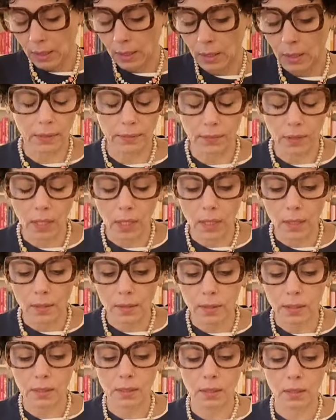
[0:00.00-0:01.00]
my
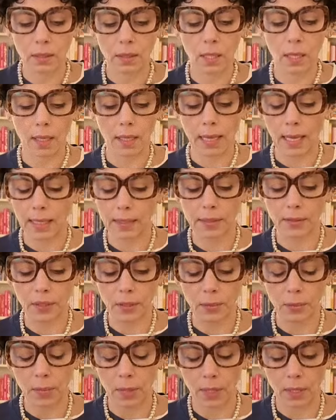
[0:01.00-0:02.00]
vlogs
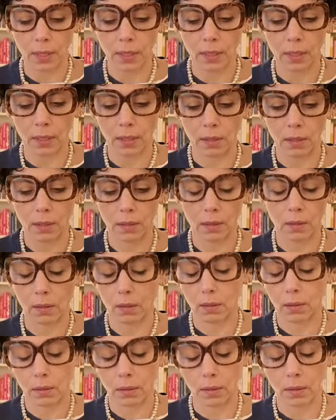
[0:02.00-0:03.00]
asking me
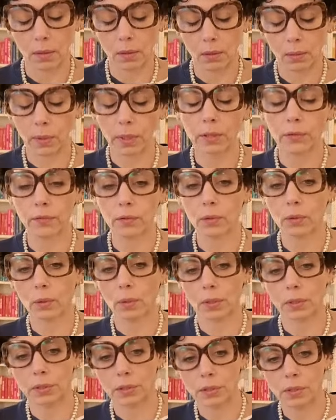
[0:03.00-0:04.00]
quite a few
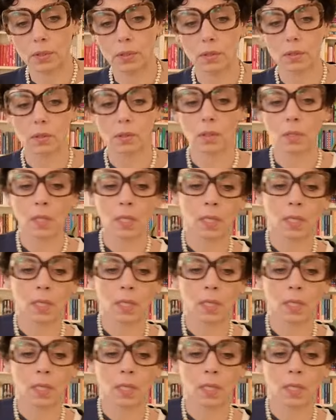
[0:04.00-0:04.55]
questions.